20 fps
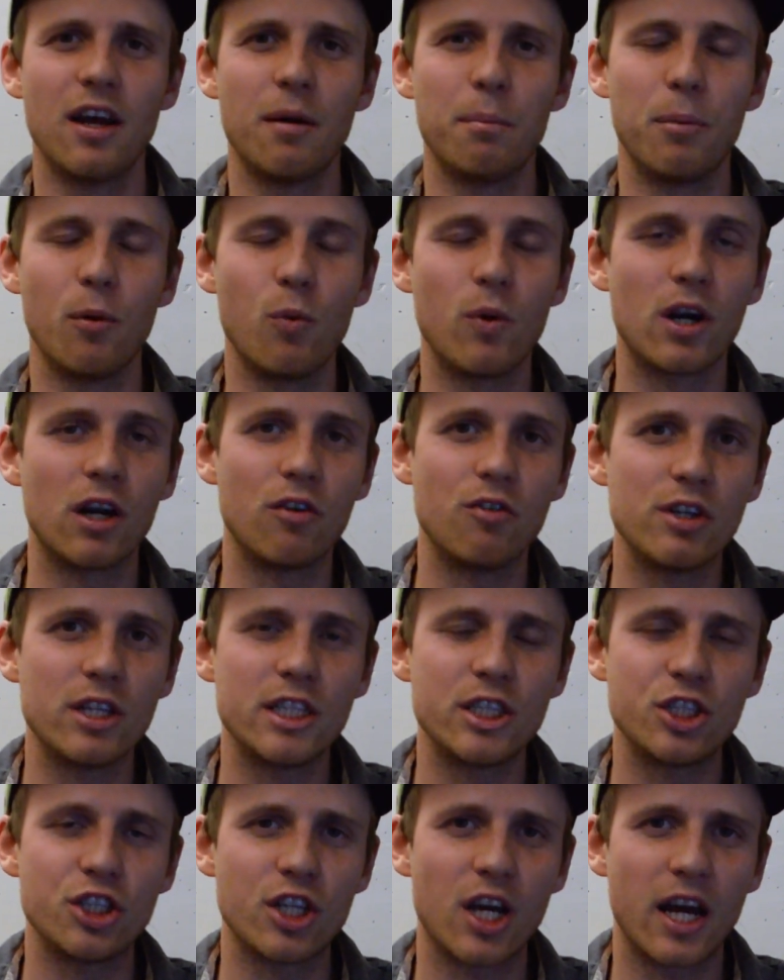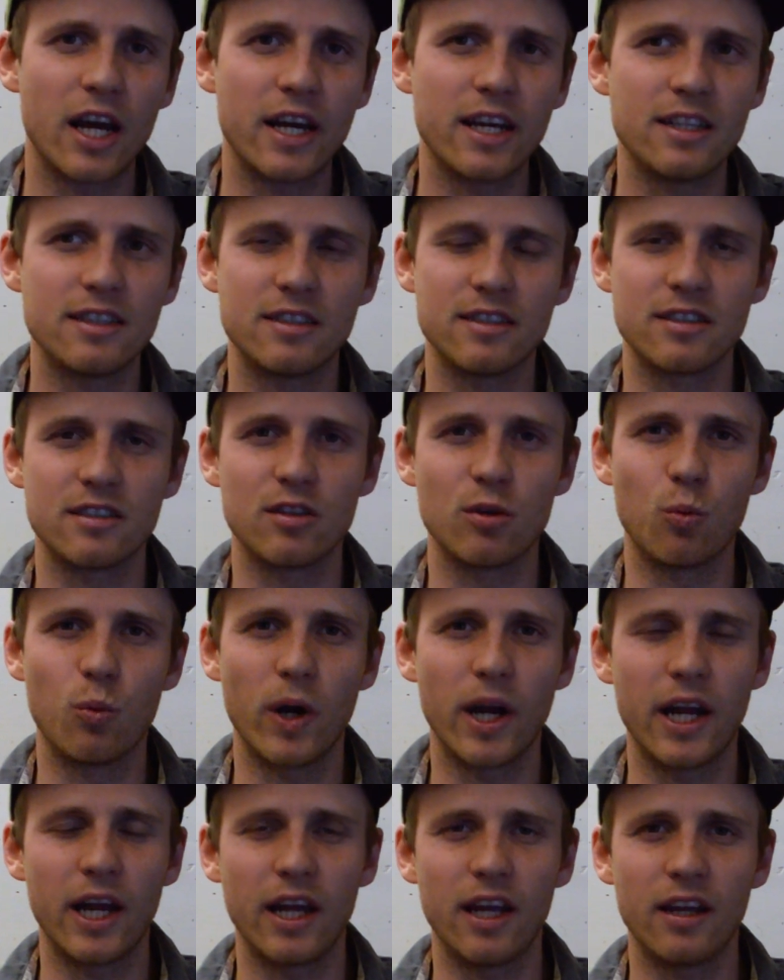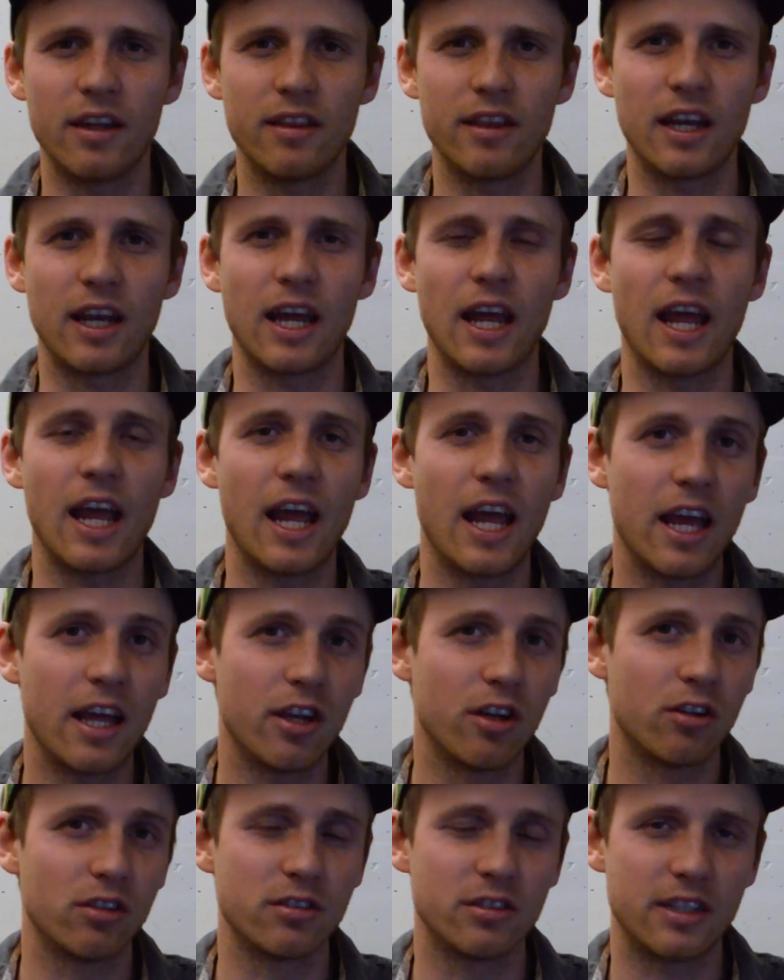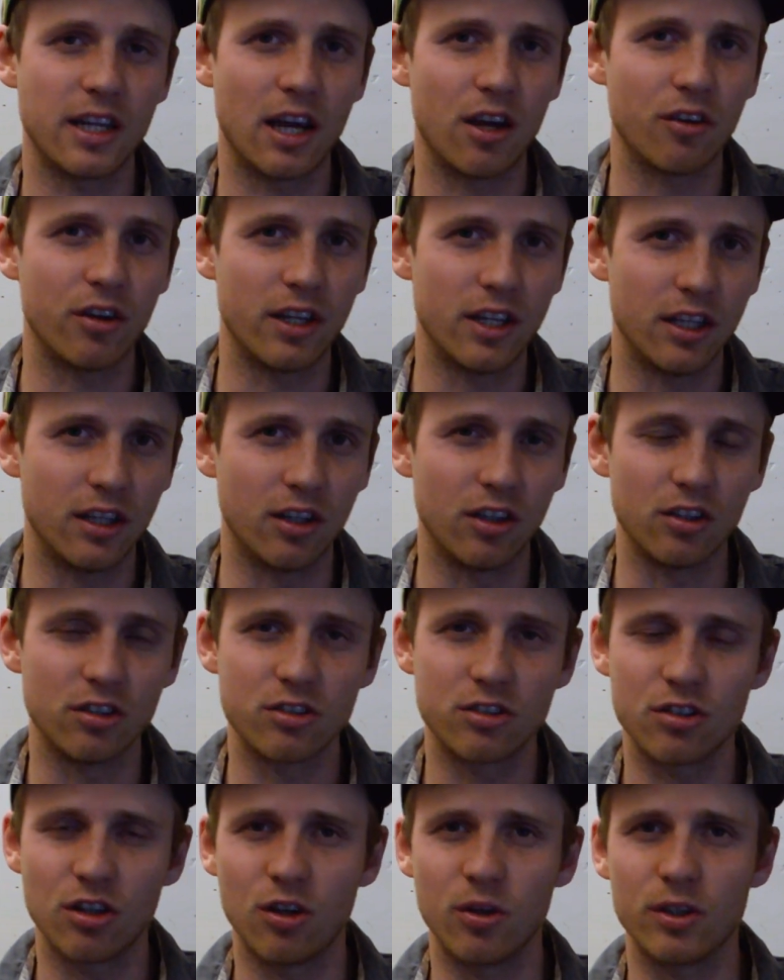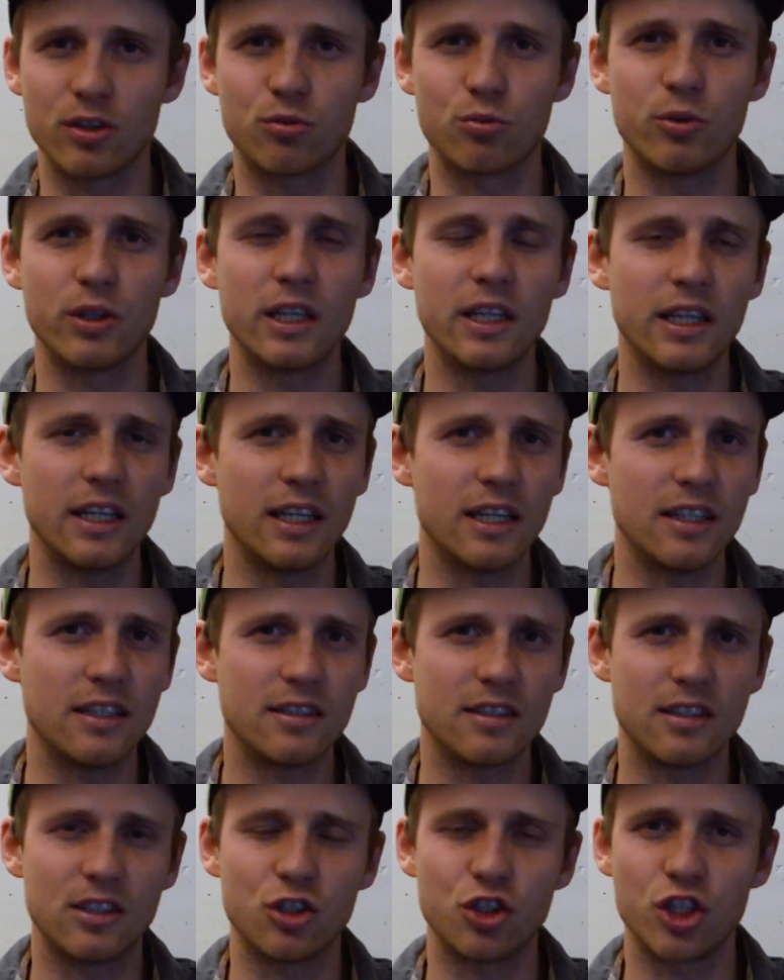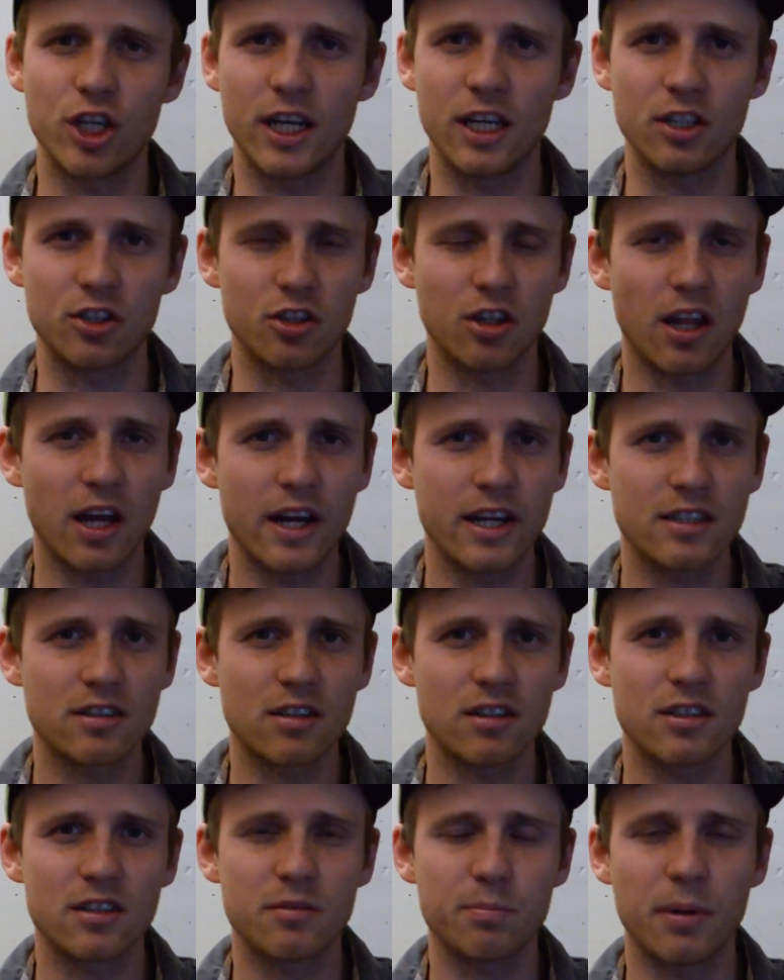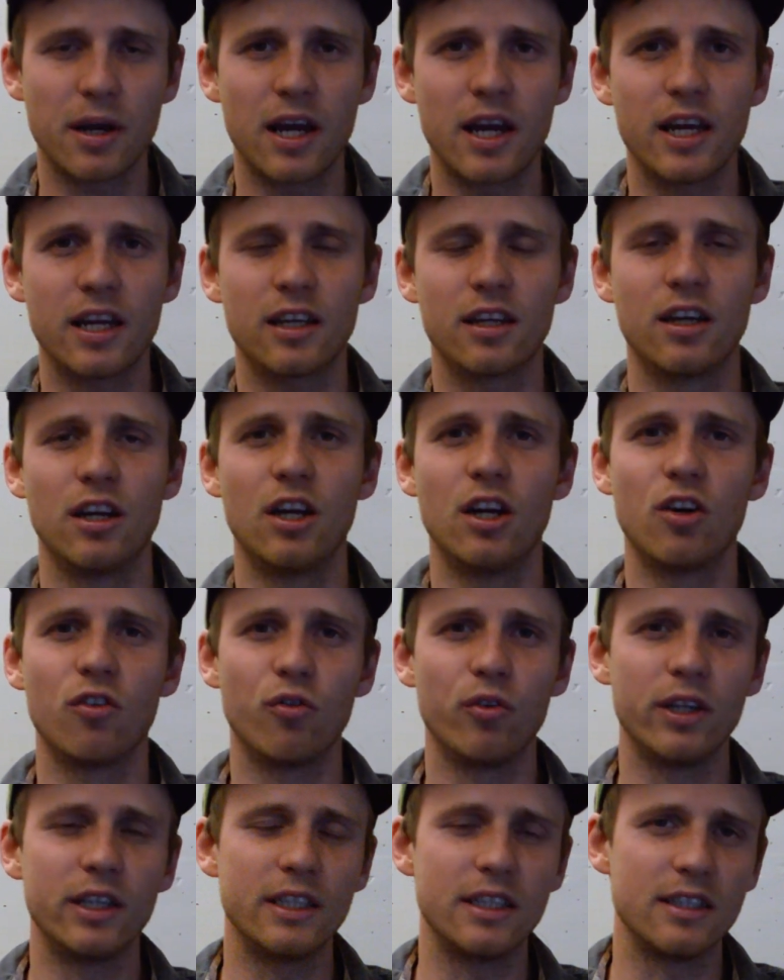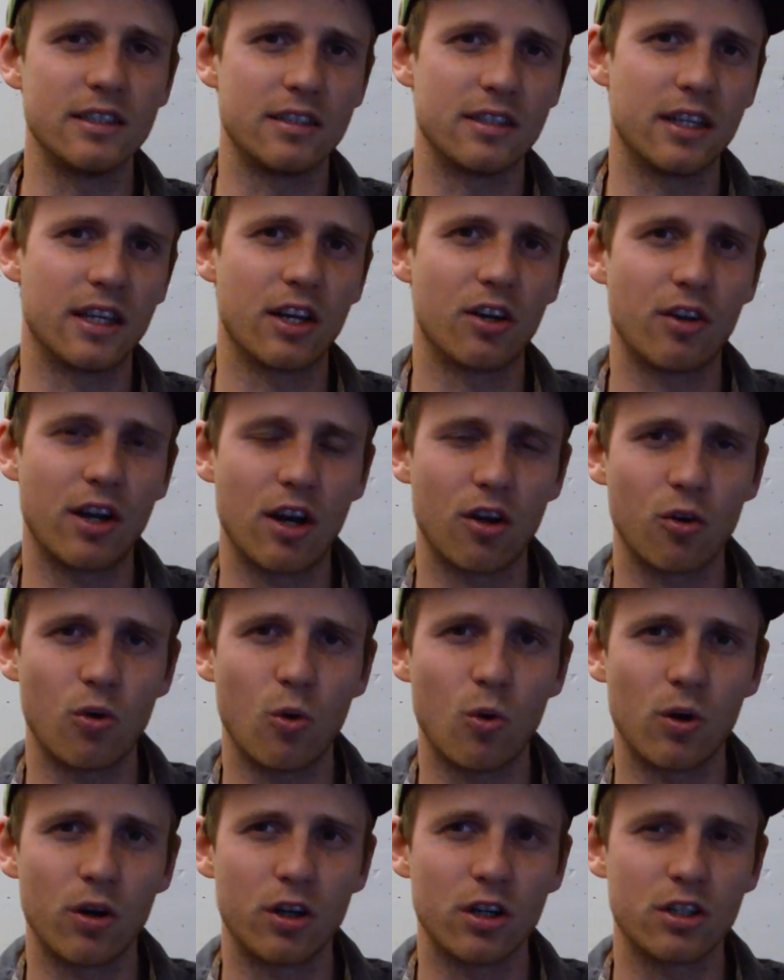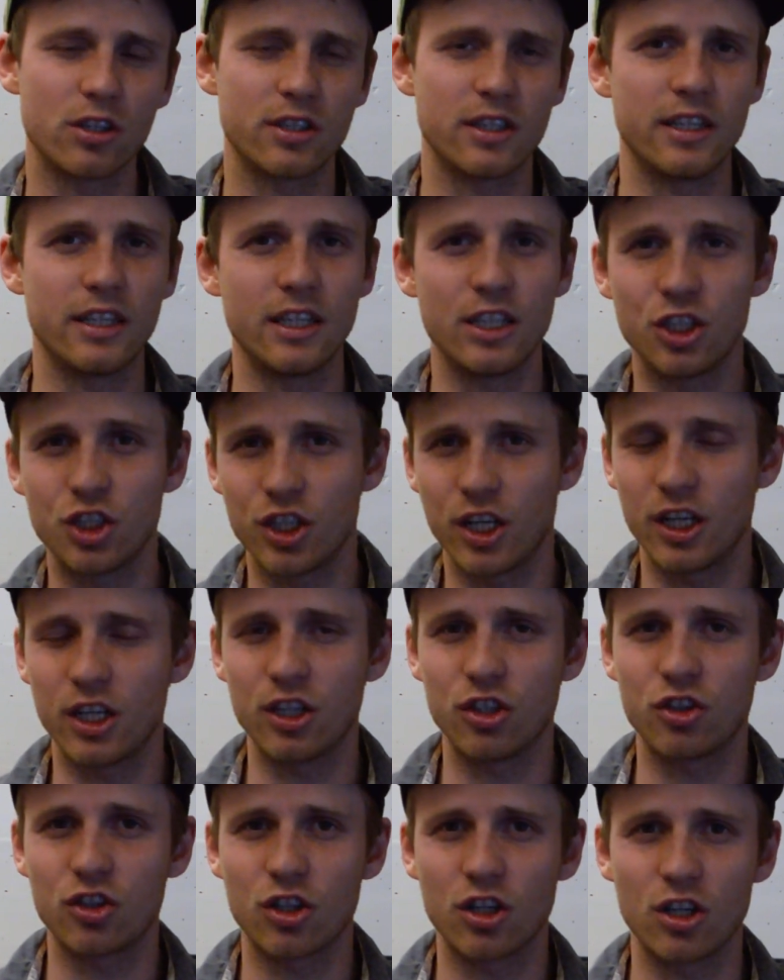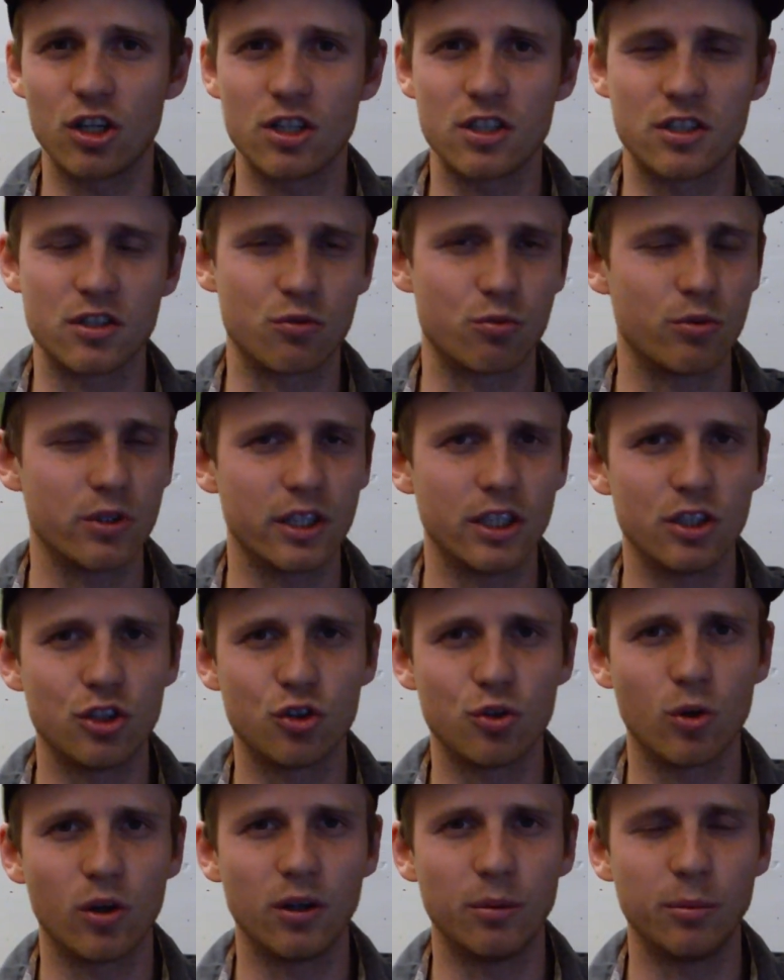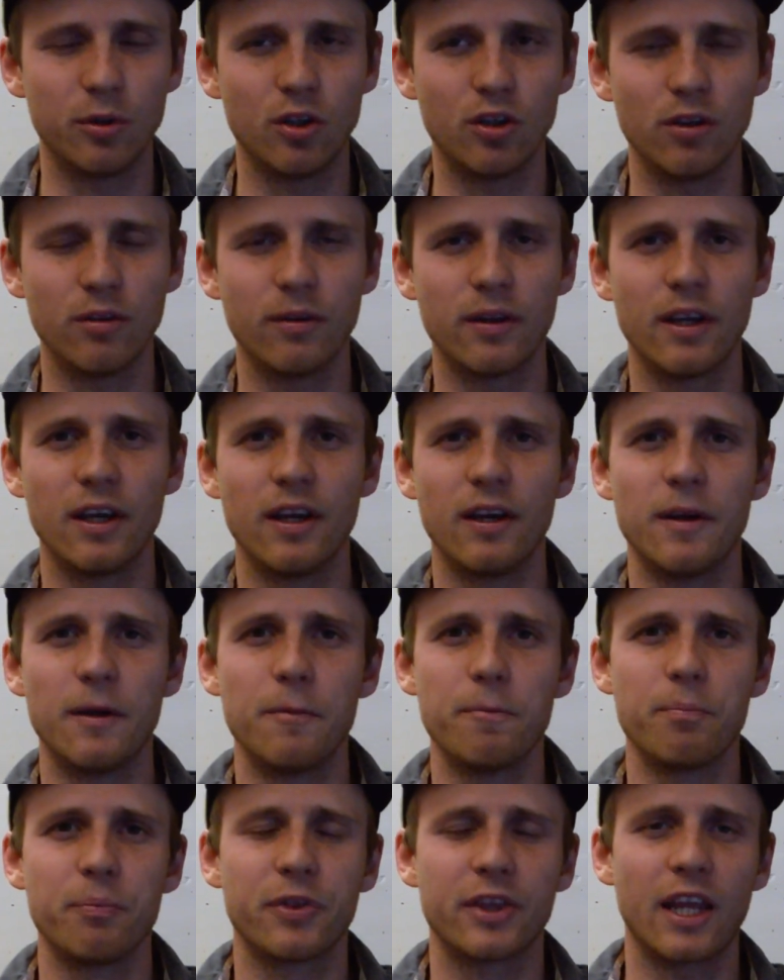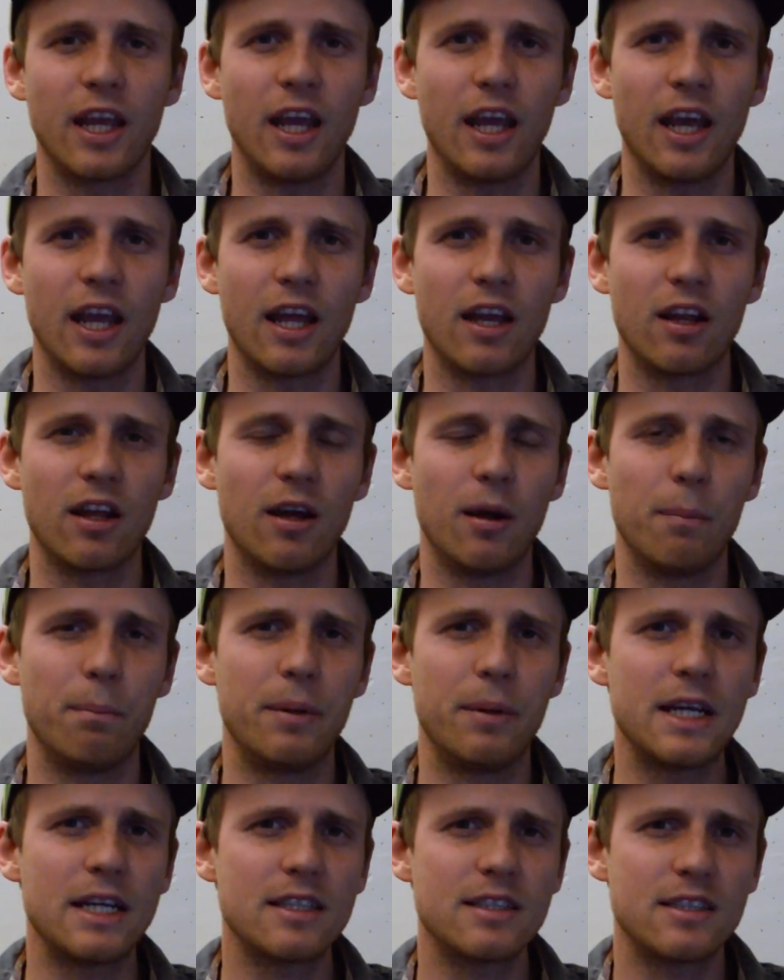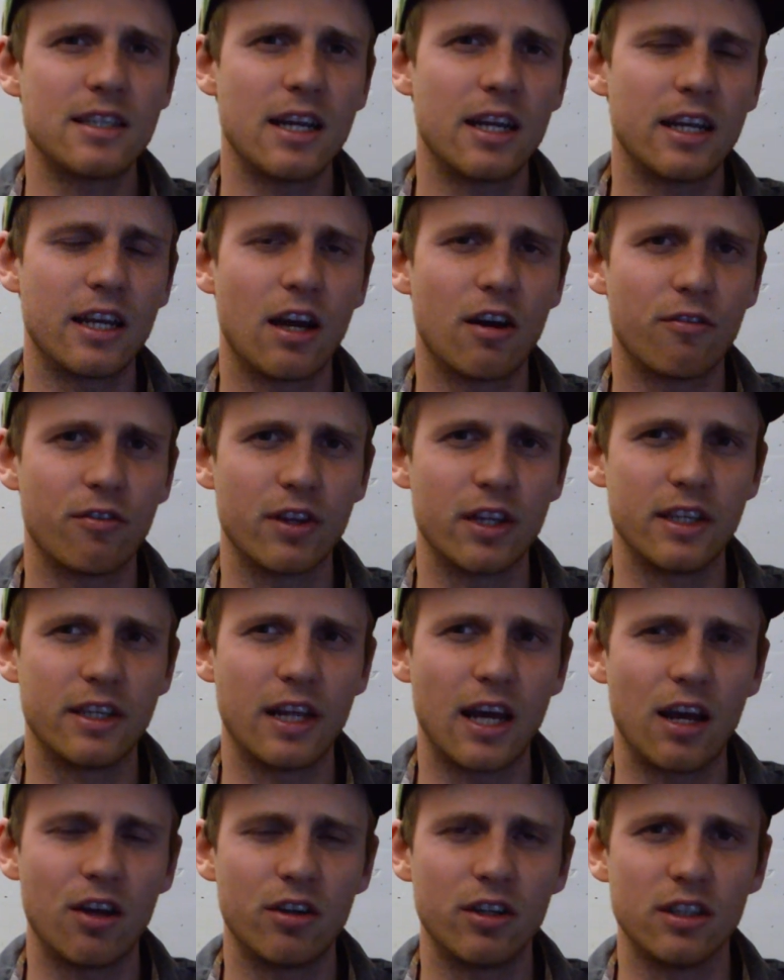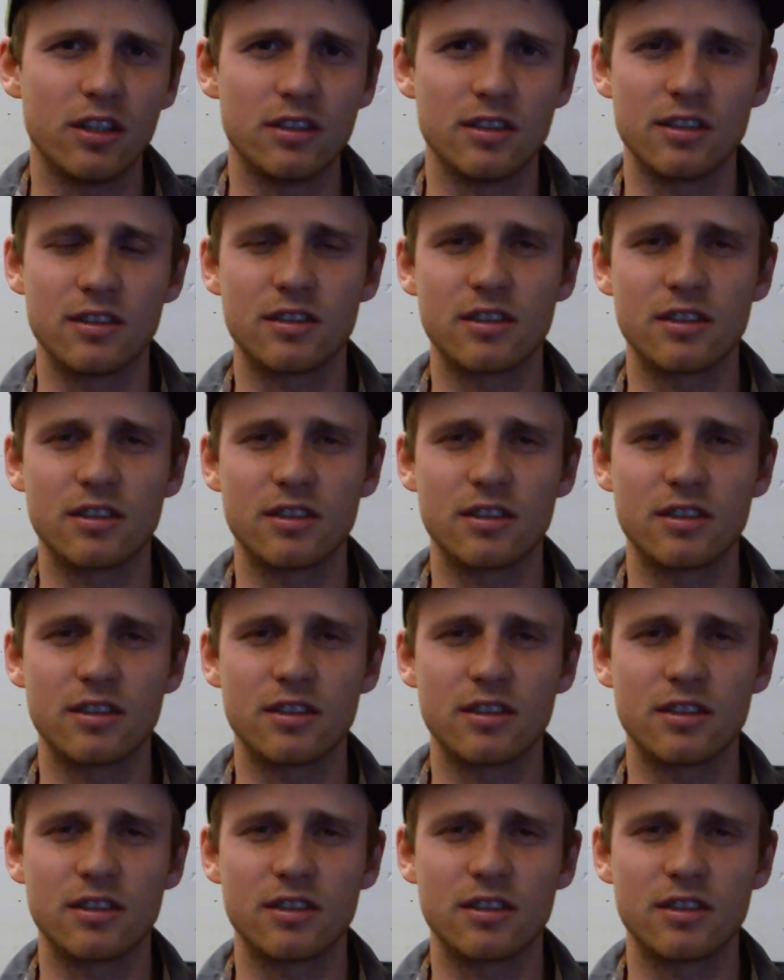But where it really shines is the way that it handles downhill. So it's really easy to change lines on this bike, really easy to get around corners. Initiating turns is really enjoyable. And a big standout for the downhills, it's